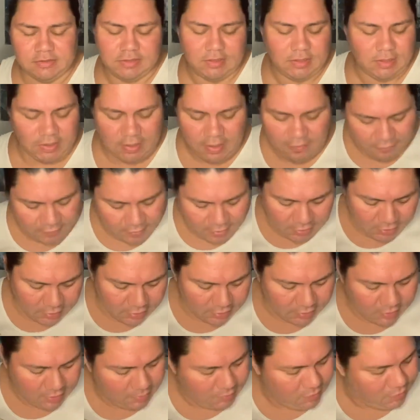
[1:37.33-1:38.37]
I keep forgetting to look
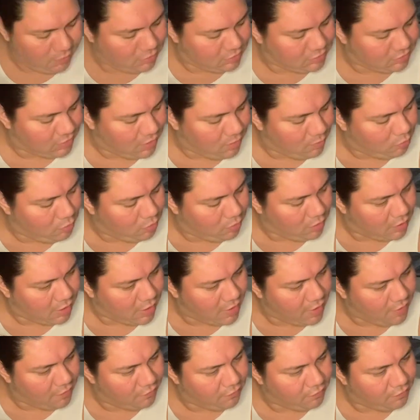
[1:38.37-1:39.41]
at the ABV. Some will
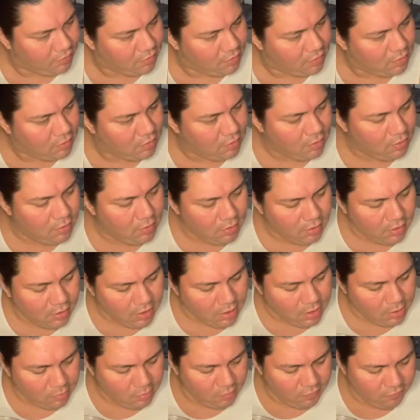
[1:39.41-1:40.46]
have
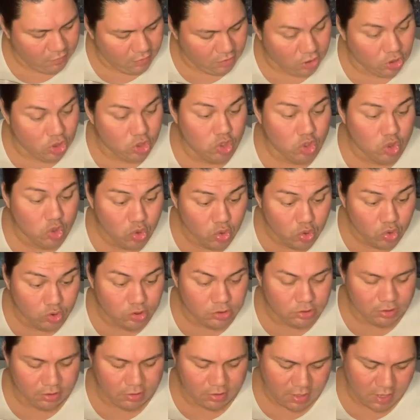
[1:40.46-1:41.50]
ABV.
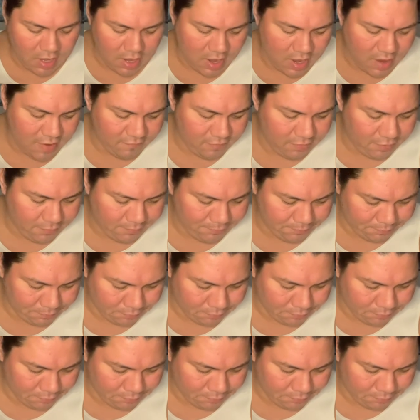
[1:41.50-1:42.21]
Usually they have it